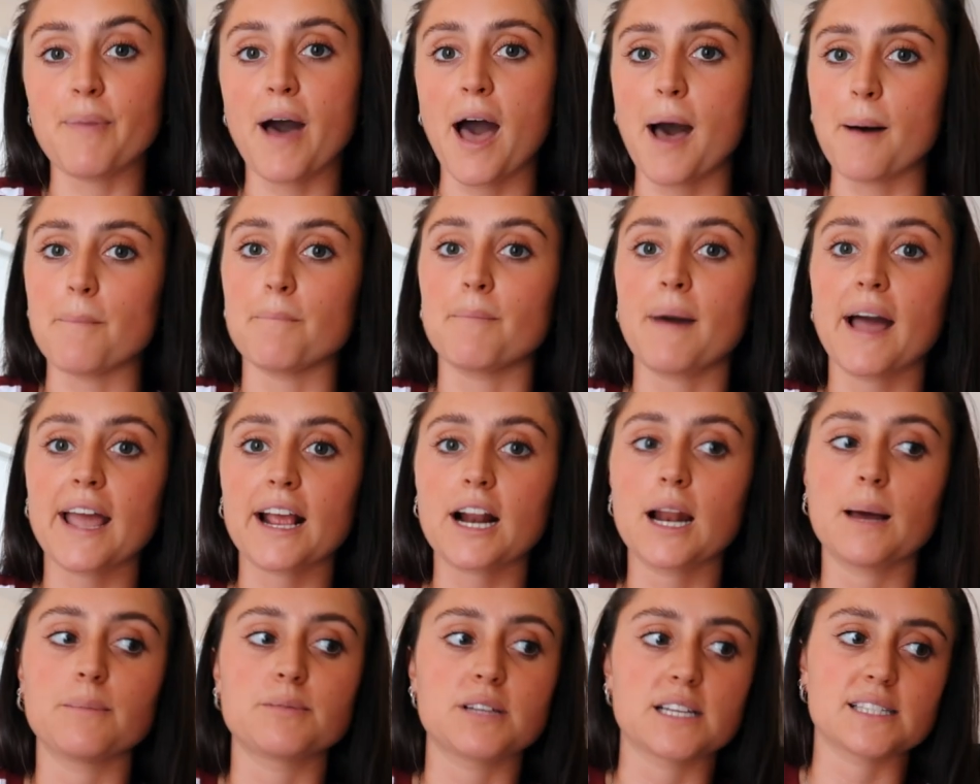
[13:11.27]
but my
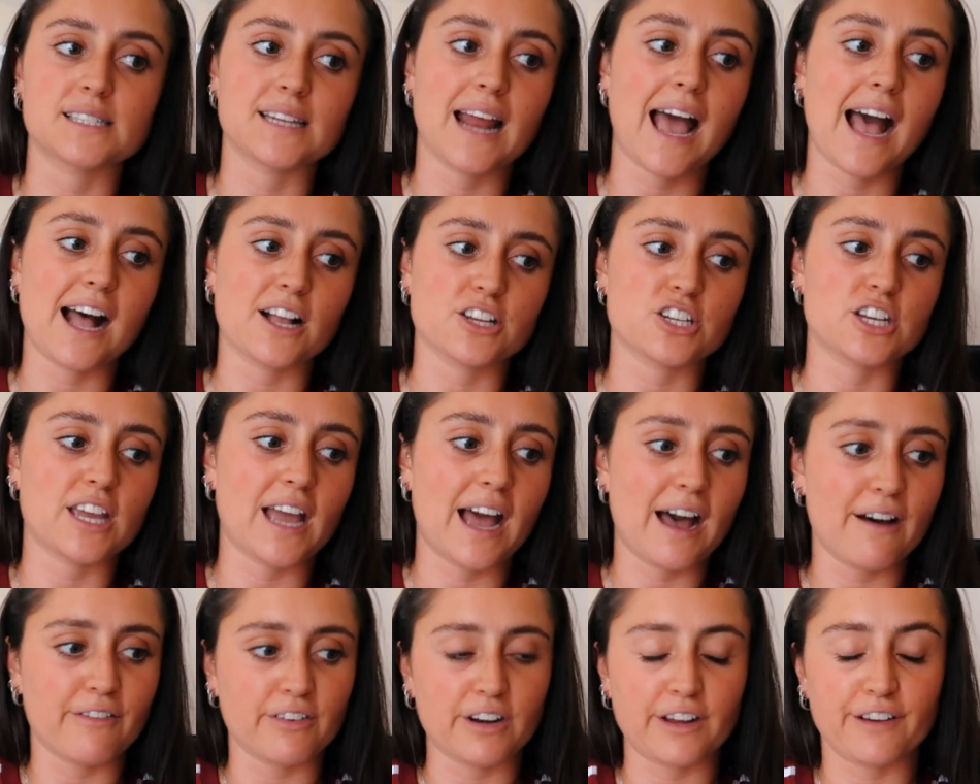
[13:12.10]
club doesn't actually
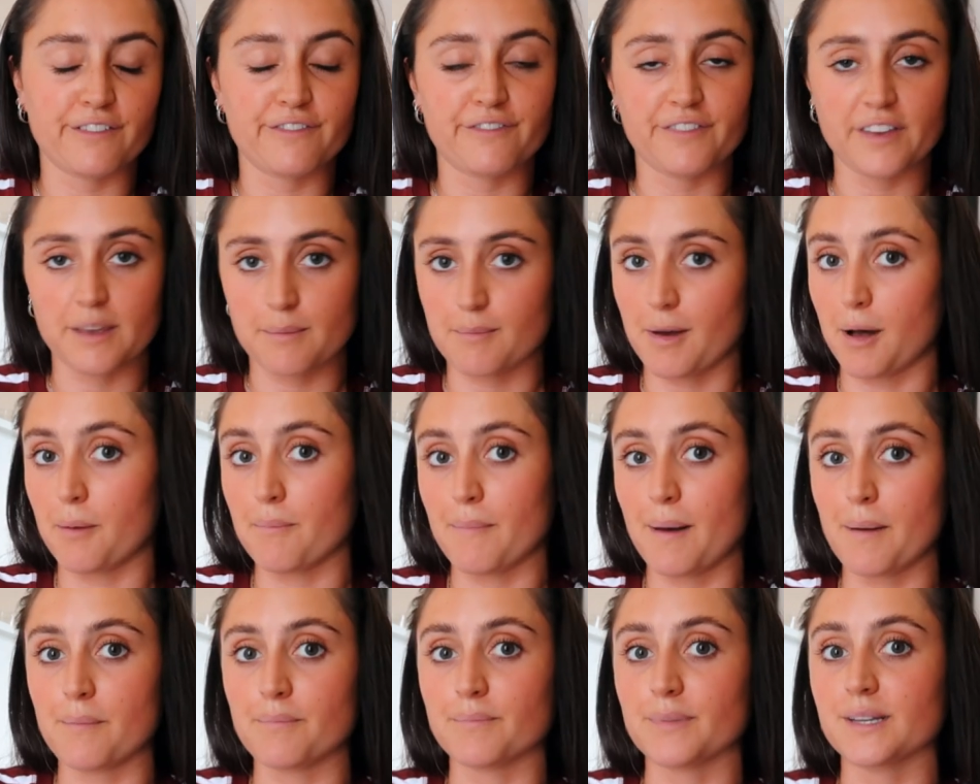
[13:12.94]
have enough female
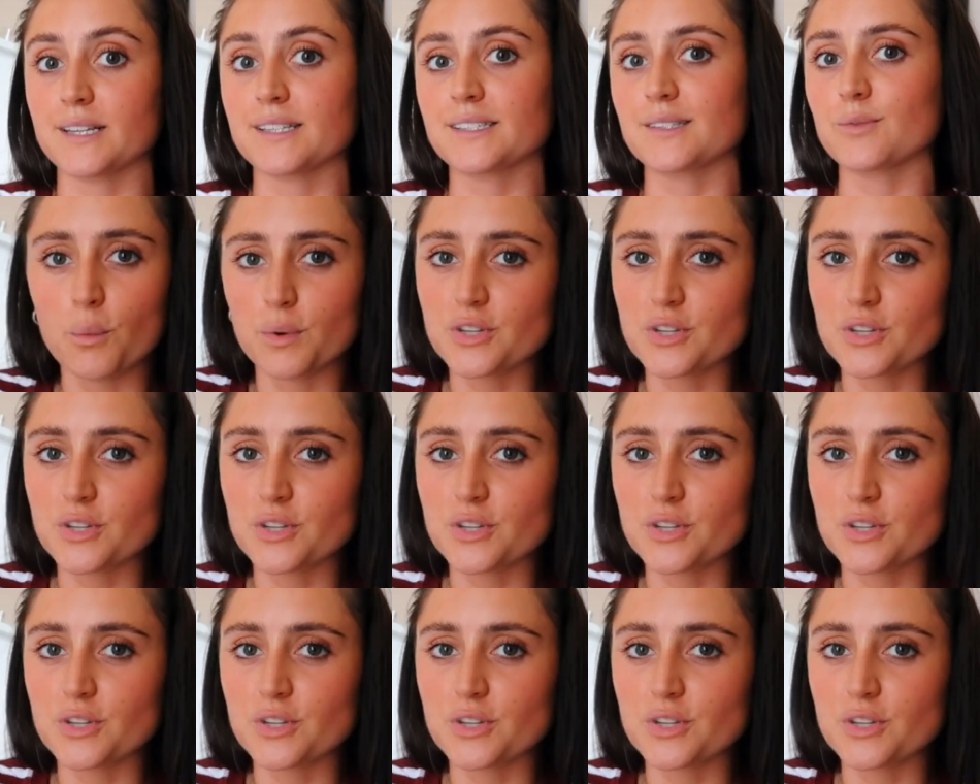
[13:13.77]
members,